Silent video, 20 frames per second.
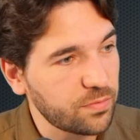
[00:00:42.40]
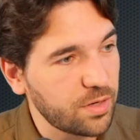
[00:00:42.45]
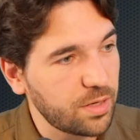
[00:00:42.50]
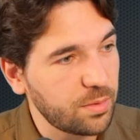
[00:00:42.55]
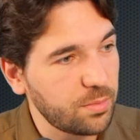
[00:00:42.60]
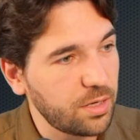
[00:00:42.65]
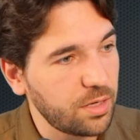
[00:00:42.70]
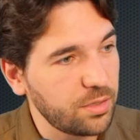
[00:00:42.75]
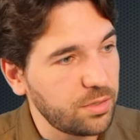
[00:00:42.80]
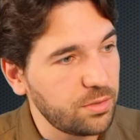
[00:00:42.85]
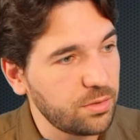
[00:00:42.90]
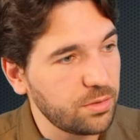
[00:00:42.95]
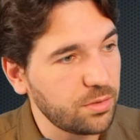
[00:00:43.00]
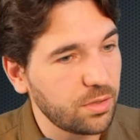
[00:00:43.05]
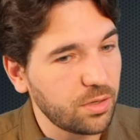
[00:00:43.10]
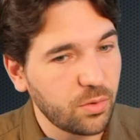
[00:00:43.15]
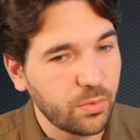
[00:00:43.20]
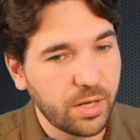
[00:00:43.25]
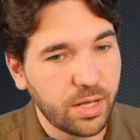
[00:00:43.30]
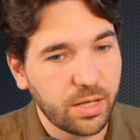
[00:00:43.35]
from Hugo
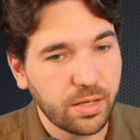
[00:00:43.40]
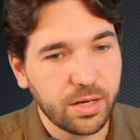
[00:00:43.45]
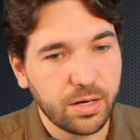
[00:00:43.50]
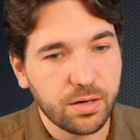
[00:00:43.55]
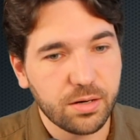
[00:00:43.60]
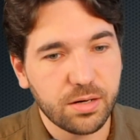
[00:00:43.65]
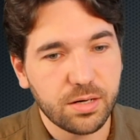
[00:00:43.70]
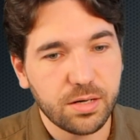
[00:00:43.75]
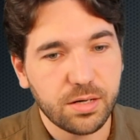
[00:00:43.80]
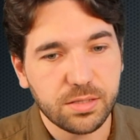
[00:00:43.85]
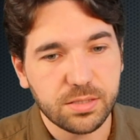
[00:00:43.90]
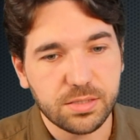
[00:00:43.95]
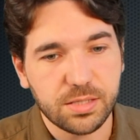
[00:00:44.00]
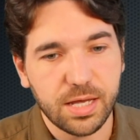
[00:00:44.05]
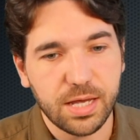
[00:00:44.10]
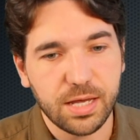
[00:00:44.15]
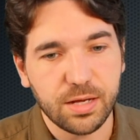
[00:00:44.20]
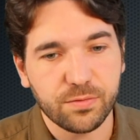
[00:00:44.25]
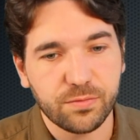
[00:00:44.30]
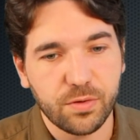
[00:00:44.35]
Lowell here,
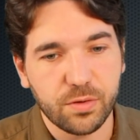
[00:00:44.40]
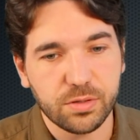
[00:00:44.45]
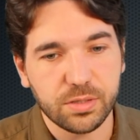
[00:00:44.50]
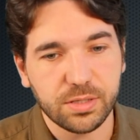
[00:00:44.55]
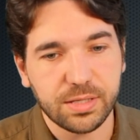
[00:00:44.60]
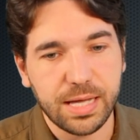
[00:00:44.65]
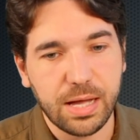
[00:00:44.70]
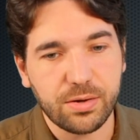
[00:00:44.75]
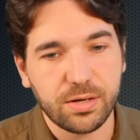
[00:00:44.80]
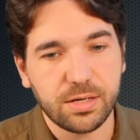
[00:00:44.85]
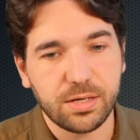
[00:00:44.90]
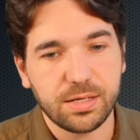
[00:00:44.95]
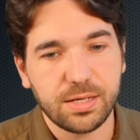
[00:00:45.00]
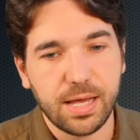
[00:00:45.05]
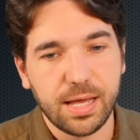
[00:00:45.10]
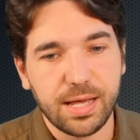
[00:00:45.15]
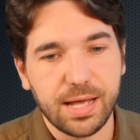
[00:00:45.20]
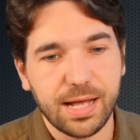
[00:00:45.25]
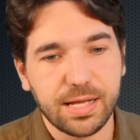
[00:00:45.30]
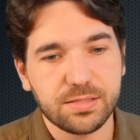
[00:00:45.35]
saying Fulton County
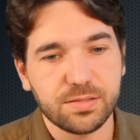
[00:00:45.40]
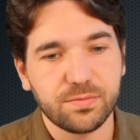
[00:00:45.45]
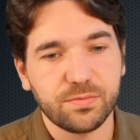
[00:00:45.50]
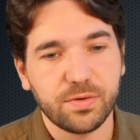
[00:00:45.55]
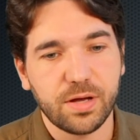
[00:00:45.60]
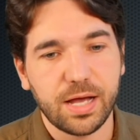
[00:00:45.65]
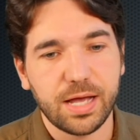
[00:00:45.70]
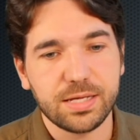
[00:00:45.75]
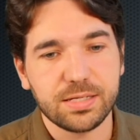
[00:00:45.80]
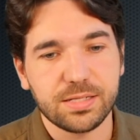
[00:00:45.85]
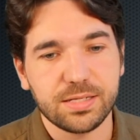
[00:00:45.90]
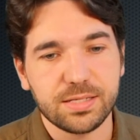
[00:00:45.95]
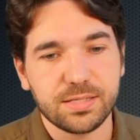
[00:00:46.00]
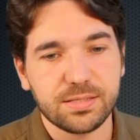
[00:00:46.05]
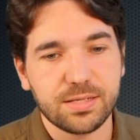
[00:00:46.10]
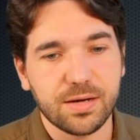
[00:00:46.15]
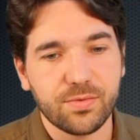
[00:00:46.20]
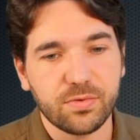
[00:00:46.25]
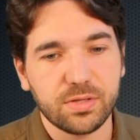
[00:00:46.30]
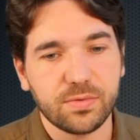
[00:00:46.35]
DA has advised
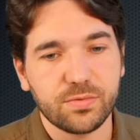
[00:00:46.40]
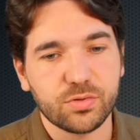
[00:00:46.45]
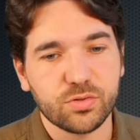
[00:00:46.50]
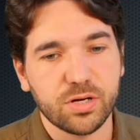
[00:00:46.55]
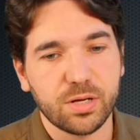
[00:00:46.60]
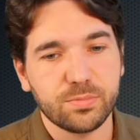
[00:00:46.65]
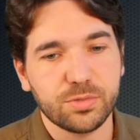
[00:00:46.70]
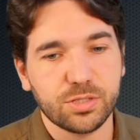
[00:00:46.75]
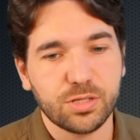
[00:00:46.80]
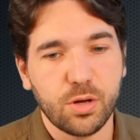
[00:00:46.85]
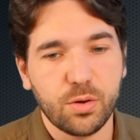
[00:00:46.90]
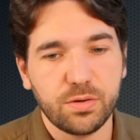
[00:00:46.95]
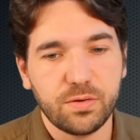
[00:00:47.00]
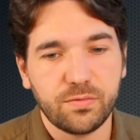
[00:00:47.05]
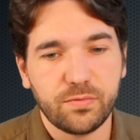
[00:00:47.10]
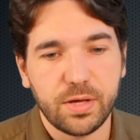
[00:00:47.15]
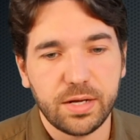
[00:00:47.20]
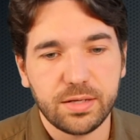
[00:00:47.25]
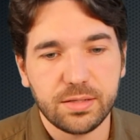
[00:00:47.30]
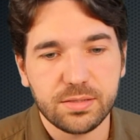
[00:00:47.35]
several of Trump's
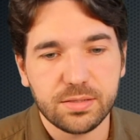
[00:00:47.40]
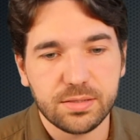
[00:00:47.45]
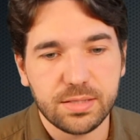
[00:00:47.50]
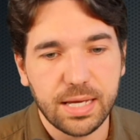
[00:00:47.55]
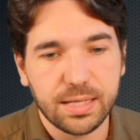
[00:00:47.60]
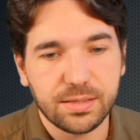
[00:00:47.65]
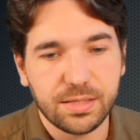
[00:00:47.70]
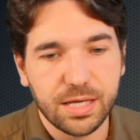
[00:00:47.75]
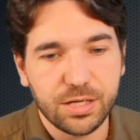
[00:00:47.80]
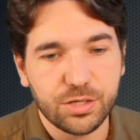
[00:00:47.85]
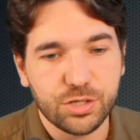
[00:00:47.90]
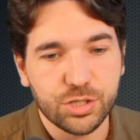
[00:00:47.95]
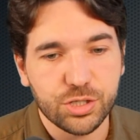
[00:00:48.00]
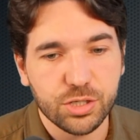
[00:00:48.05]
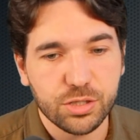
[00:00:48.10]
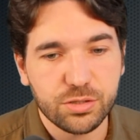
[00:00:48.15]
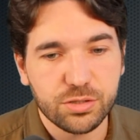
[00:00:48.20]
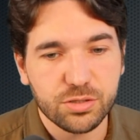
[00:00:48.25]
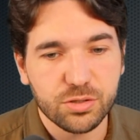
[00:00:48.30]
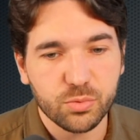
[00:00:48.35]
co-defendants that they
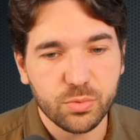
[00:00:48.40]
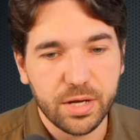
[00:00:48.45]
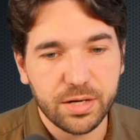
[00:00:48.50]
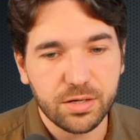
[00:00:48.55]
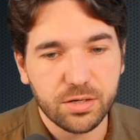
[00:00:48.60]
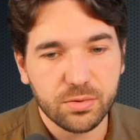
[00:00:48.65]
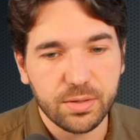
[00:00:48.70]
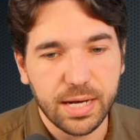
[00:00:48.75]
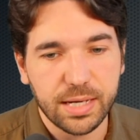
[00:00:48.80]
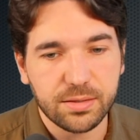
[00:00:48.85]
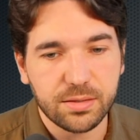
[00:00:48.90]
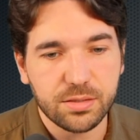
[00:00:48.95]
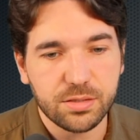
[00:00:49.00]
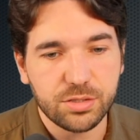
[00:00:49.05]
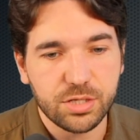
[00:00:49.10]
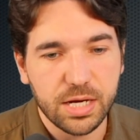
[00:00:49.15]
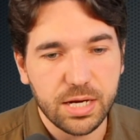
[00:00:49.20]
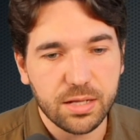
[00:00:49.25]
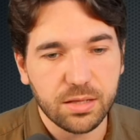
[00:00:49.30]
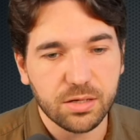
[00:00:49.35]
should surrender at the
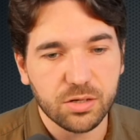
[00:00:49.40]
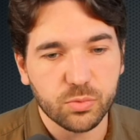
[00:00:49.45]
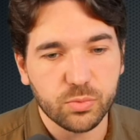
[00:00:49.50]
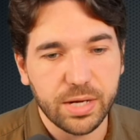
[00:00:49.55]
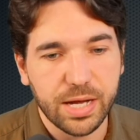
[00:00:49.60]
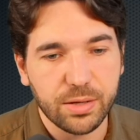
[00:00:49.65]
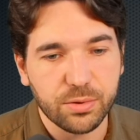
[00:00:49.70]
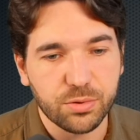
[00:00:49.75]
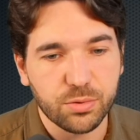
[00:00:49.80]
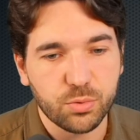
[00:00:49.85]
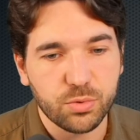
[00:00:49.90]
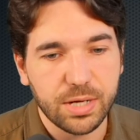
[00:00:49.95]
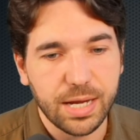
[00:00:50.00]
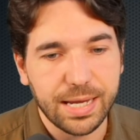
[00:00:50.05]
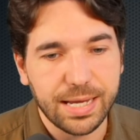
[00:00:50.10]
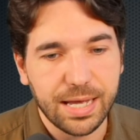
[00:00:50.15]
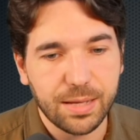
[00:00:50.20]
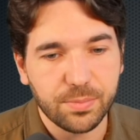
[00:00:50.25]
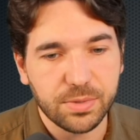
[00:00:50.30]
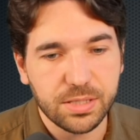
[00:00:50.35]
jail around
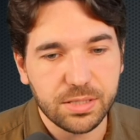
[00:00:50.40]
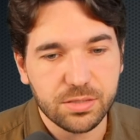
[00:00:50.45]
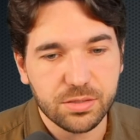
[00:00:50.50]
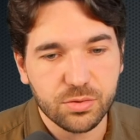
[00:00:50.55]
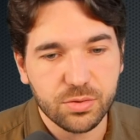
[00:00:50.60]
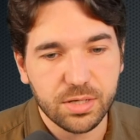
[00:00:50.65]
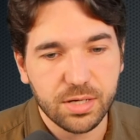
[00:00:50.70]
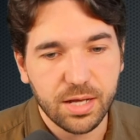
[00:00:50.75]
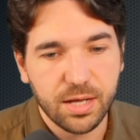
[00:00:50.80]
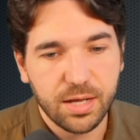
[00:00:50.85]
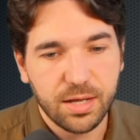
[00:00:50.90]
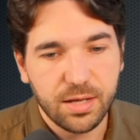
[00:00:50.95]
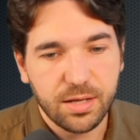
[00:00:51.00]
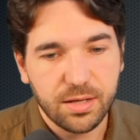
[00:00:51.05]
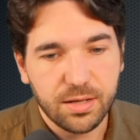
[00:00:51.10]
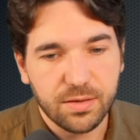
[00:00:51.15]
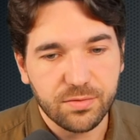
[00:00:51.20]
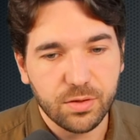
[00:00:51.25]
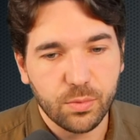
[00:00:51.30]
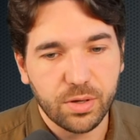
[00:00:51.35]
3 a.m. Eastern
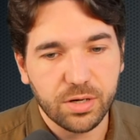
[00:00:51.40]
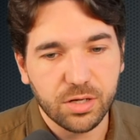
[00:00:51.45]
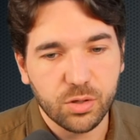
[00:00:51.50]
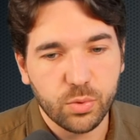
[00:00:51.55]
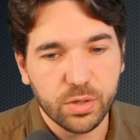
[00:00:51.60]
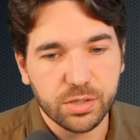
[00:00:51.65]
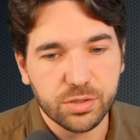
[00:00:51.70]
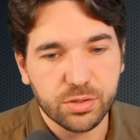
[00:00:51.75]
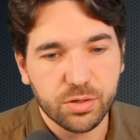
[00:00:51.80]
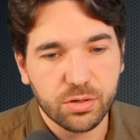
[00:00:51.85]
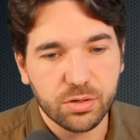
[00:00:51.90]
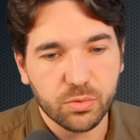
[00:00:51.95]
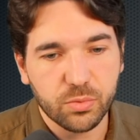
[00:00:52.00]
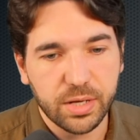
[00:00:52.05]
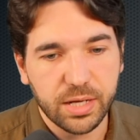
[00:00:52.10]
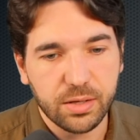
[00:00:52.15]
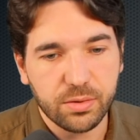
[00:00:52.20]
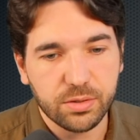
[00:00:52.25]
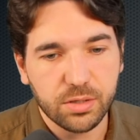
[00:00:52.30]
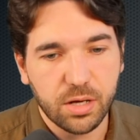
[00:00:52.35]
if they want a quick
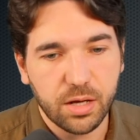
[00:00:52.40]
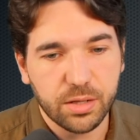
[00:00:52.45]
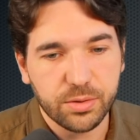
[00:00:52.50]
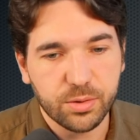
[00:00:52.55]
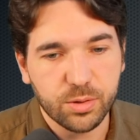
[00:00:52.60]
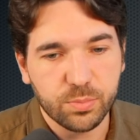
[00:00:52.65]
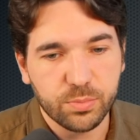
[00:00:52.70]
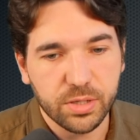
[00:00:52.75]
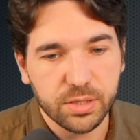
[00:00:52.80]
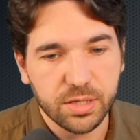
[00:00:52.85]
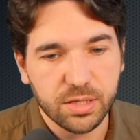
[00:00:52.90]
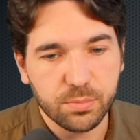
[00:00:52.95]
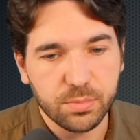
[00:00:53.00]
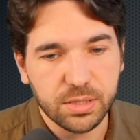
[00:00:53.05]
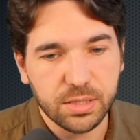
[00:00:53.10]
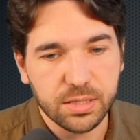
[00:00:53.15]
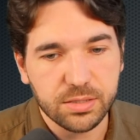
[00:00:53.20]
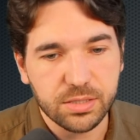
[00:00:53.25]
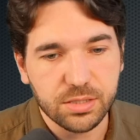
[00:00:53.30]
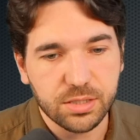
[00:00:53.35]
turnaround on their booking
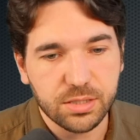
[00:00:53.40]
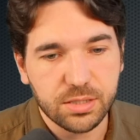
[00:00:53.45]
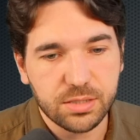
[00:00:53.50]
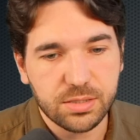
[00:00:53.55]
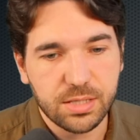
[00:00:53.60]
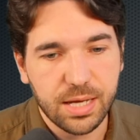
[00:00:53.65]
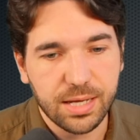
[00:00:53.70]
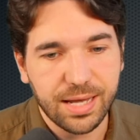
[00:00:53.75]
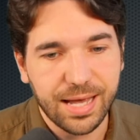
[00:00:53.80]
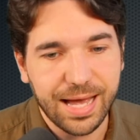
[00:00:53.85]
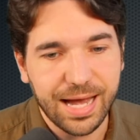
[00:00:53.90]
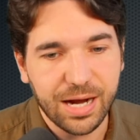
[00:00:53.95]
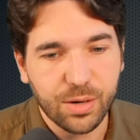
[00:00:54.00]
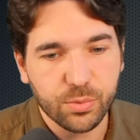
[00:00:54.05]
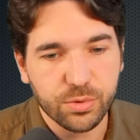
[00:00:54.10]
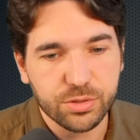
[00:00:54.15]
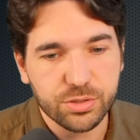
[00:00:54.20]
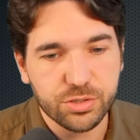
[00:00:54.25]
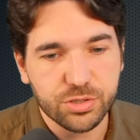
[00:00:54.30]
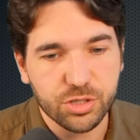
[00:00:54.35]
because it could take
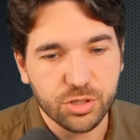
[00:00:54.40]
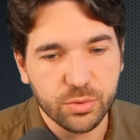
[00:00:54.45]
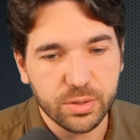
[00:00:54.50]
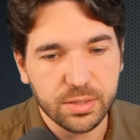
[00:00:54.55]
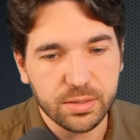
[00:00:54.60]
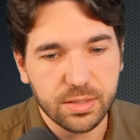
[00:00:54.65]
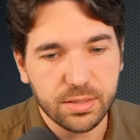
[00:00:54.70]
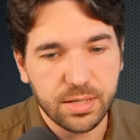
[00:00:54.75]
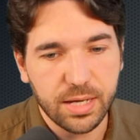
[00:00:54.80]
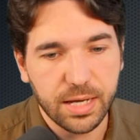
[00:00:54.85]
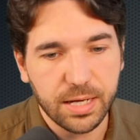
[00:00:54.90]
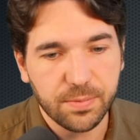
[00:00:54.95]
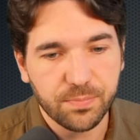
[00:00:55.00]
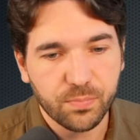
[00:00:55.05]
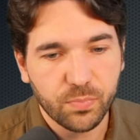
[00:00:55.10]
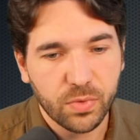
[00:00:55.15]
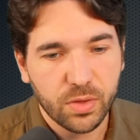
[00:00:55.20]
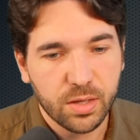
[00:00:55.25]
hours during the day.